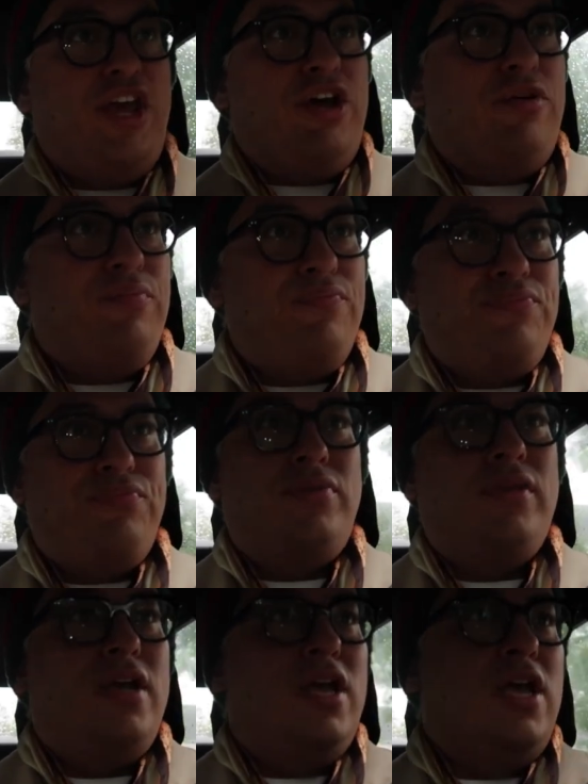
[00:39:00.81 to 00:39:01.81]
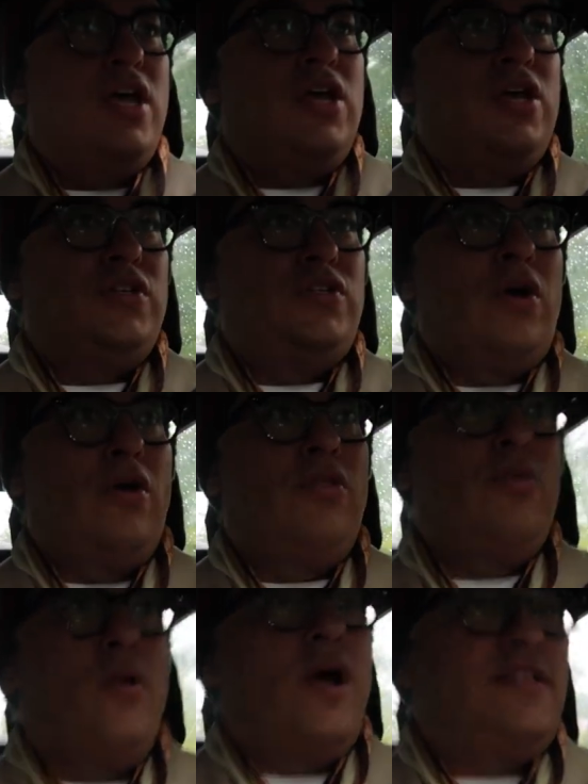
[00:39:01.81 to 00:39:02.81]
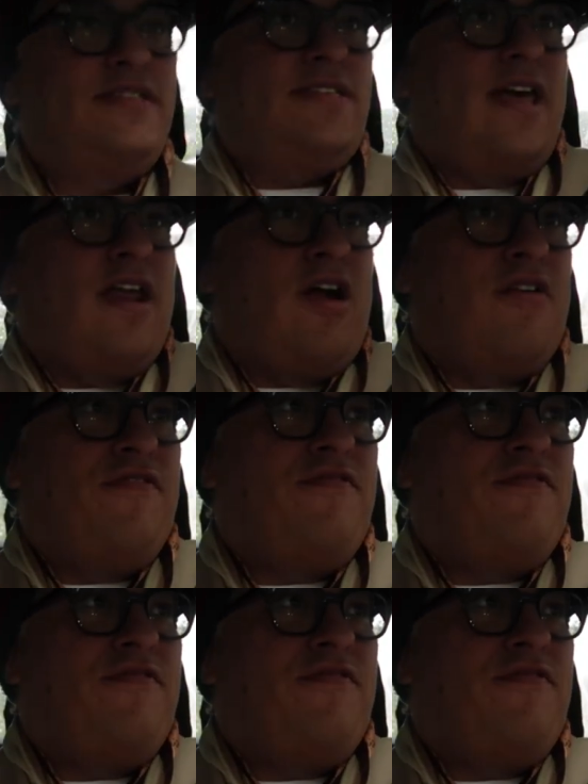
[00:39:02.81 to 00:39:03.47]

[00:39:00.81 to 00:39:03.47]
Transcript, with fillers: you. So the ones that are